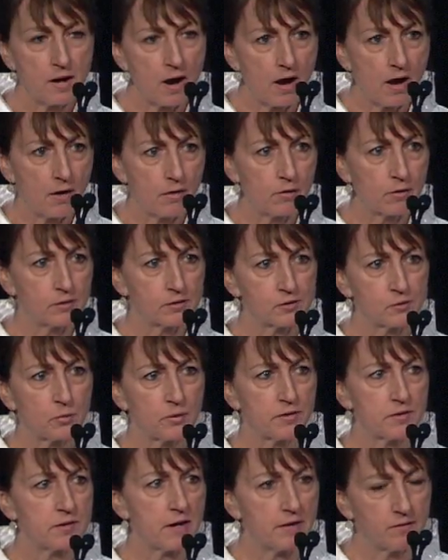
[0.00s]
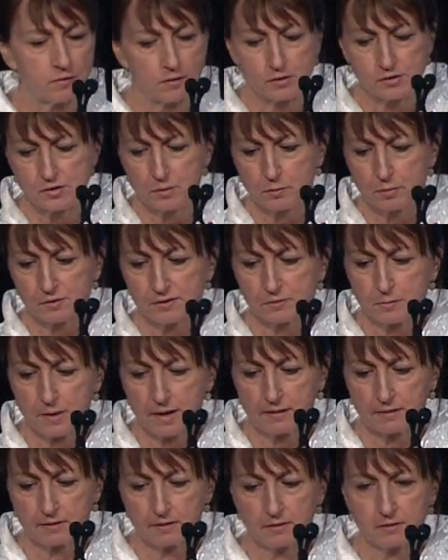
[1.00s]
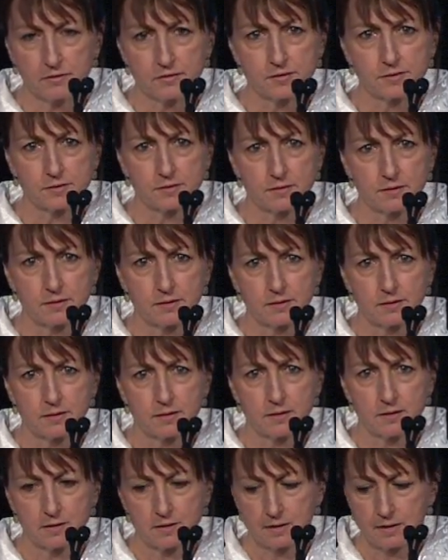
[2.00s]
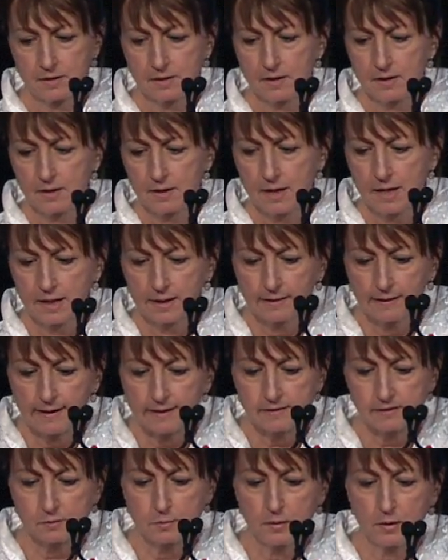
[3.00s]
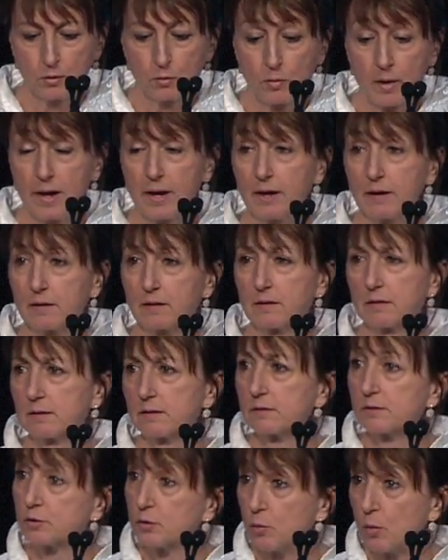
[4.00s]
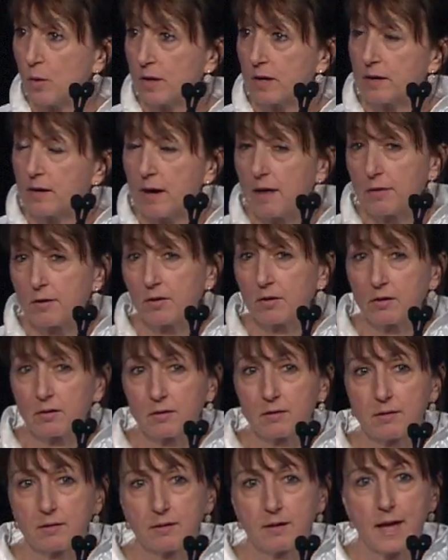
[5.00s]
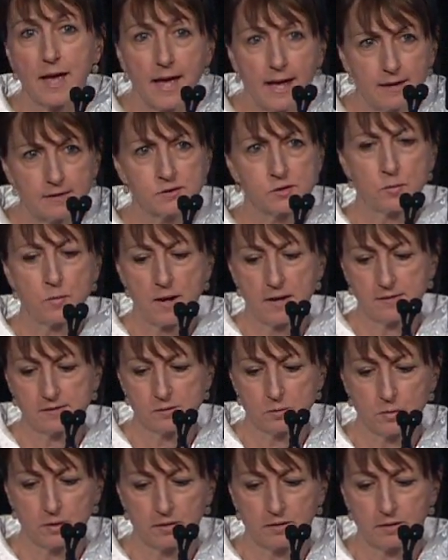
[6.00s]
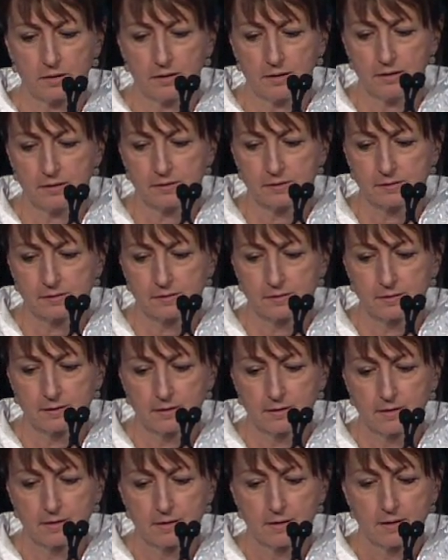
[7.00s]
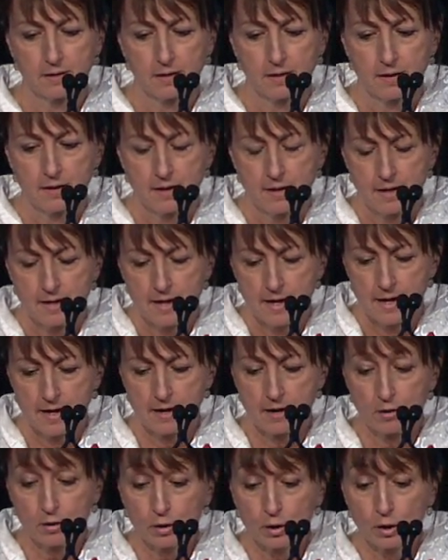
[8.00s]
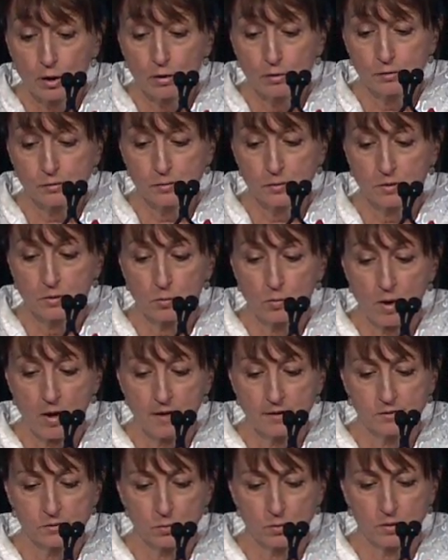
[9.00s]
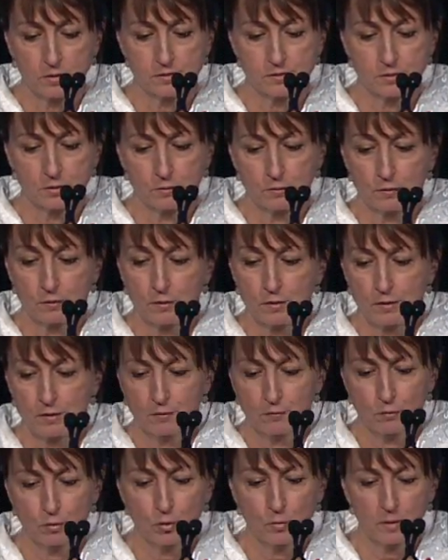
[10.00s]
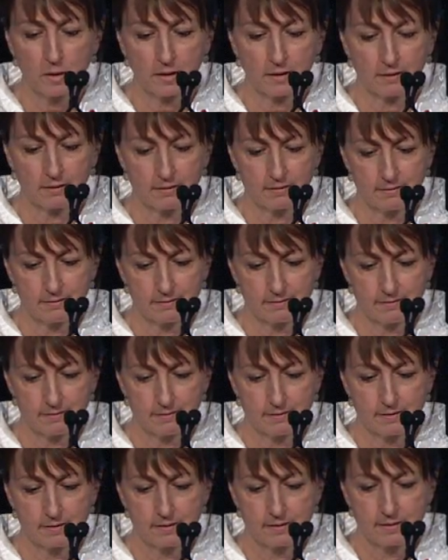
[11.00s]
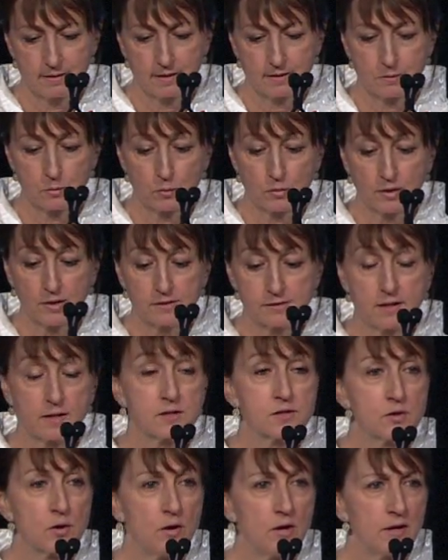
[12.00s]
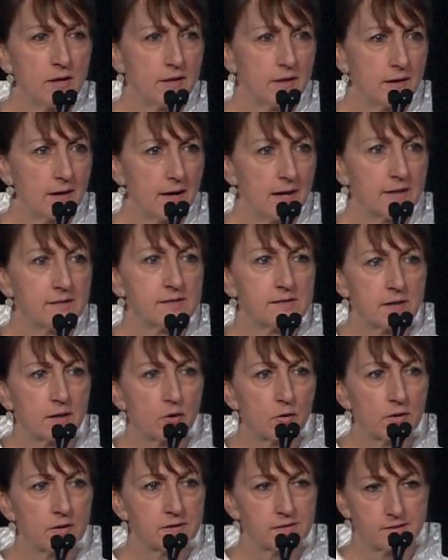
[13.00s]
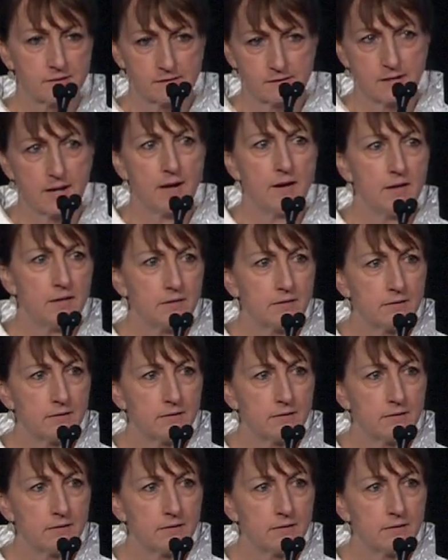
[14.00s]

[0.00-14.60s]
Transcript: others with divergent perspectives. And let's be awake to one another and to possibilities. And I'll close with the wise words of Rumi, that the breeze at dawn has secrets to tell.